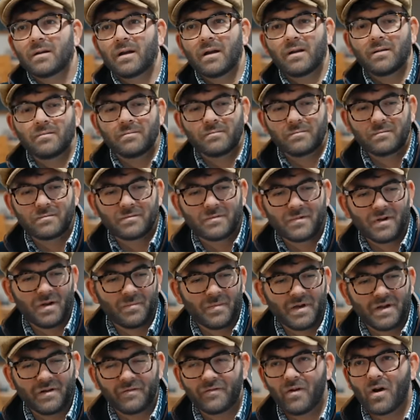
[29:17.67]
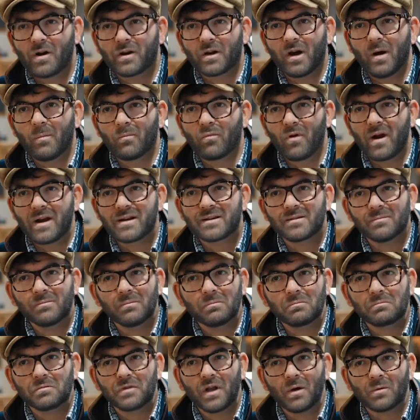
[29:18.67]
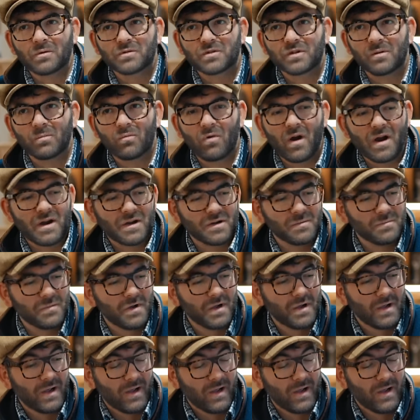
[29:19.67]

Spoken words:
And I mean, if I can't break them, no one's going to break them.